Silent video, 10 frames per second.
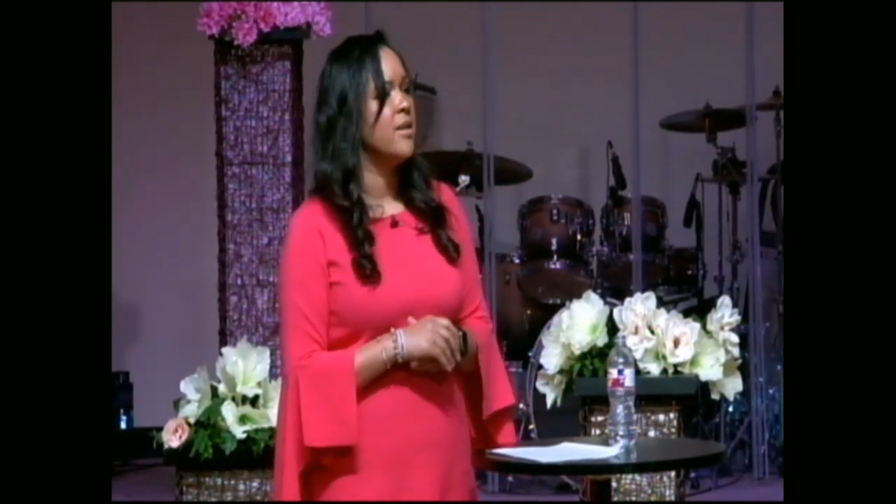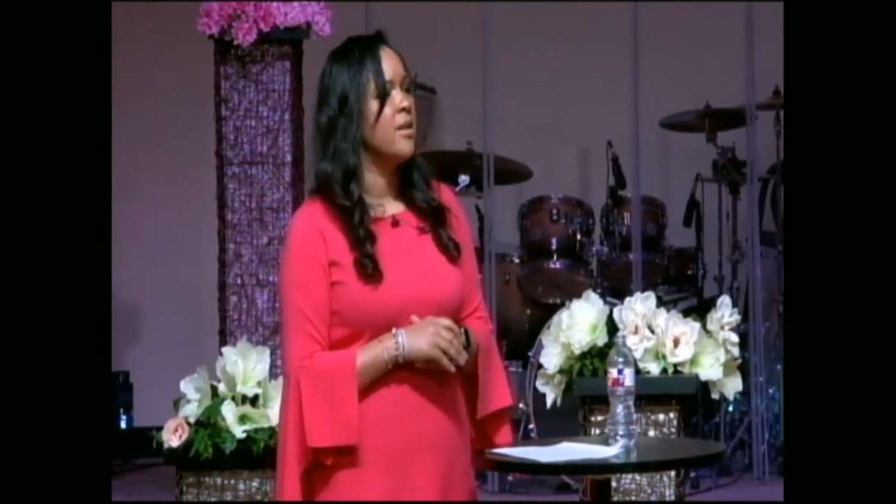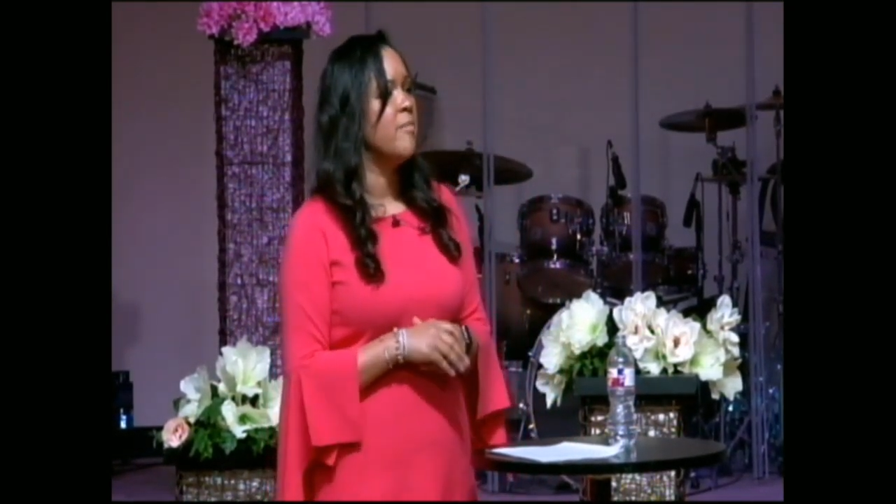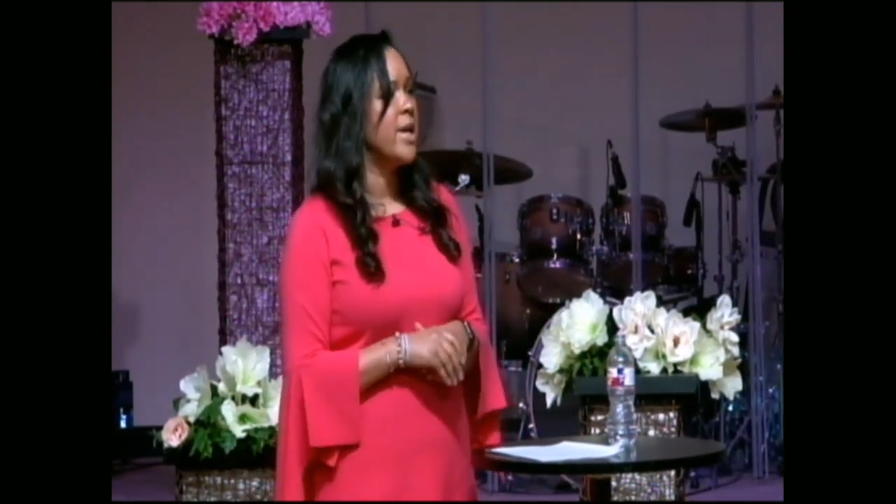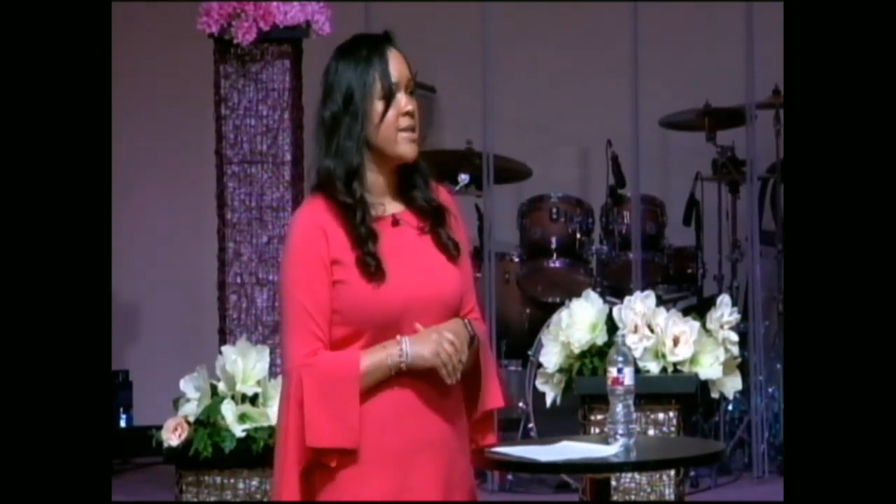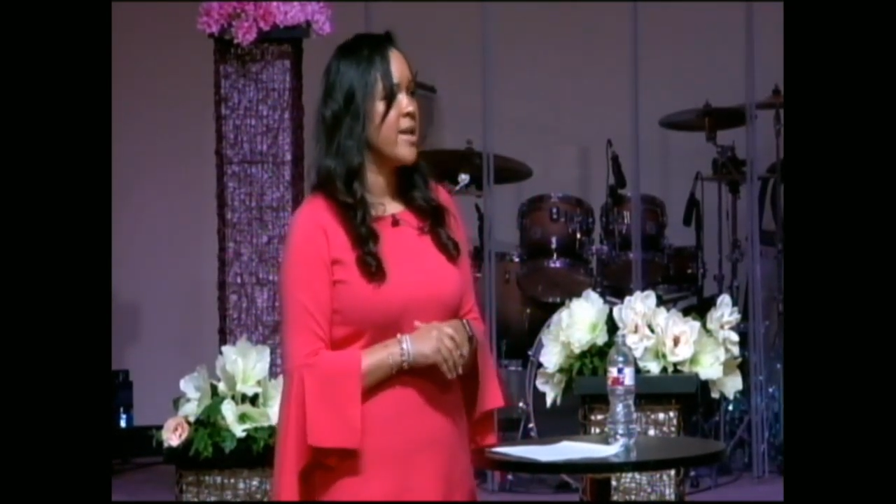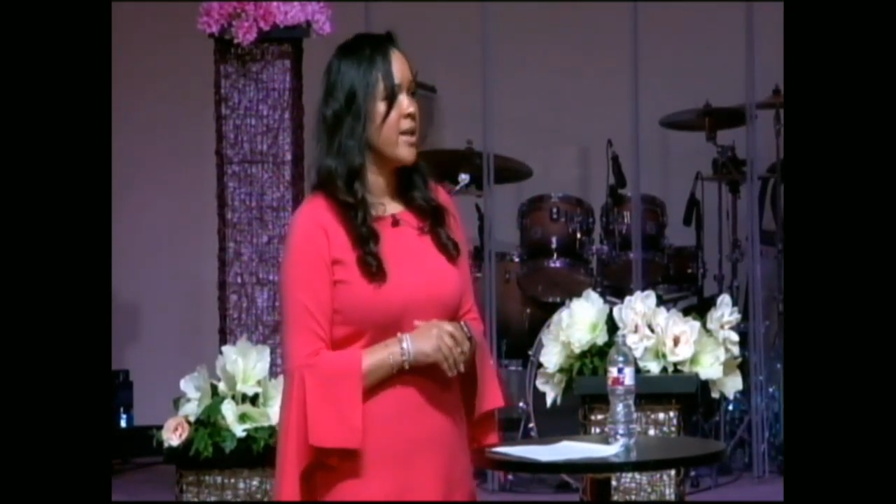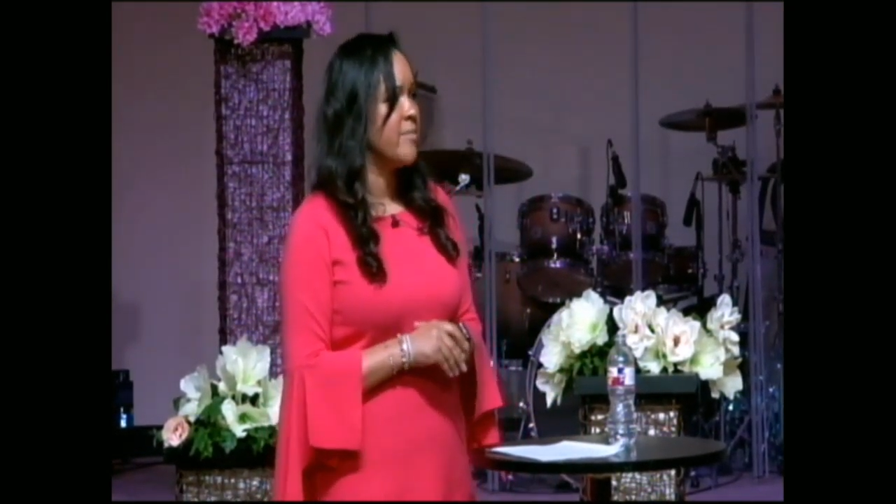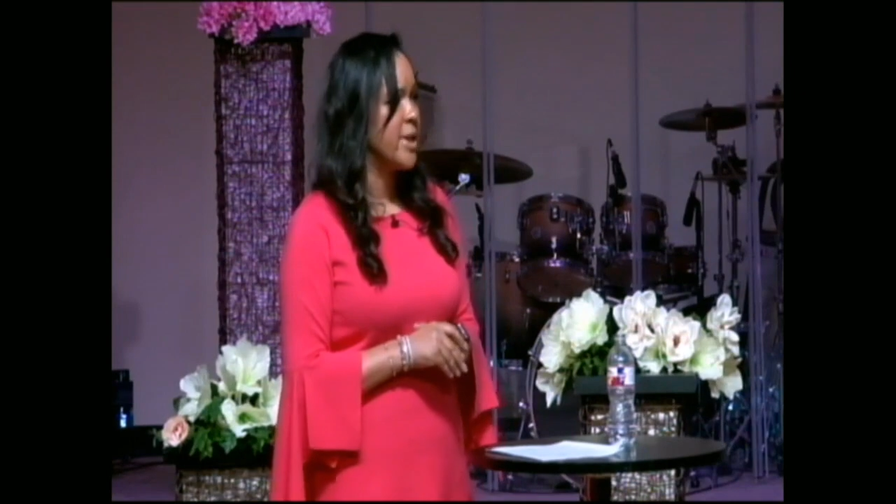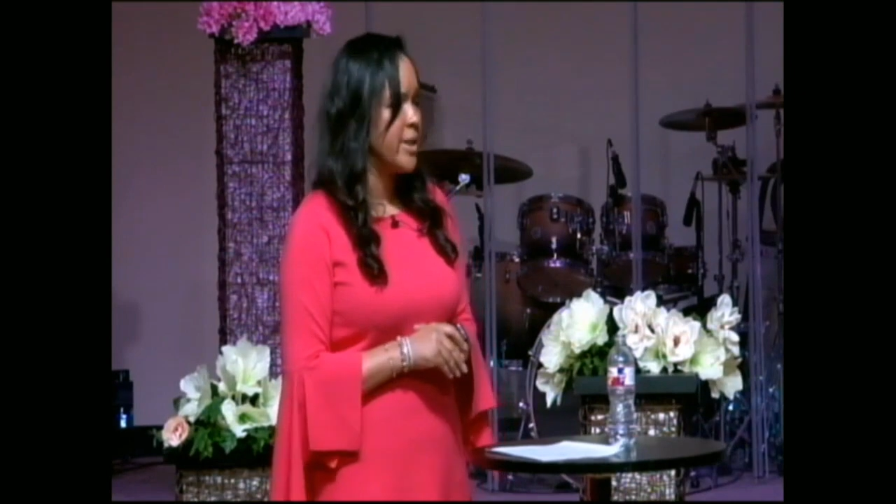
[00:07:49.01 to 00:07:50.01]
the mess
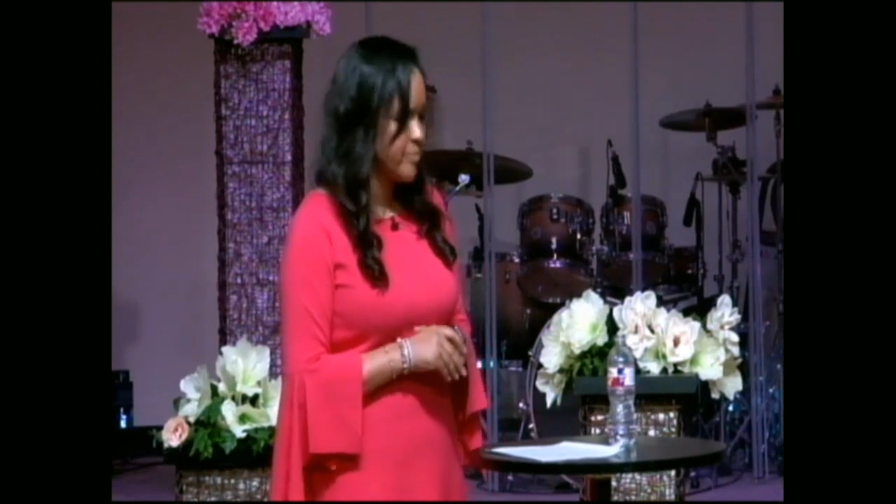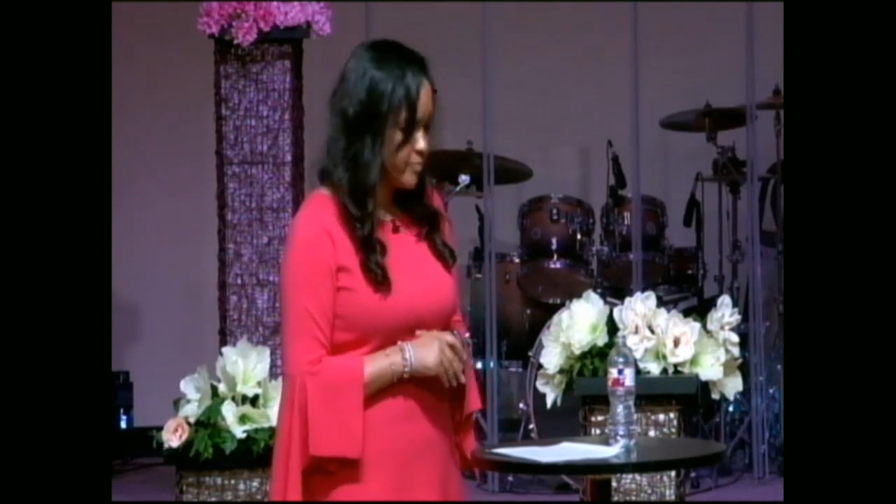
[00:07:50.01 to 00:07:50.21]
out of me.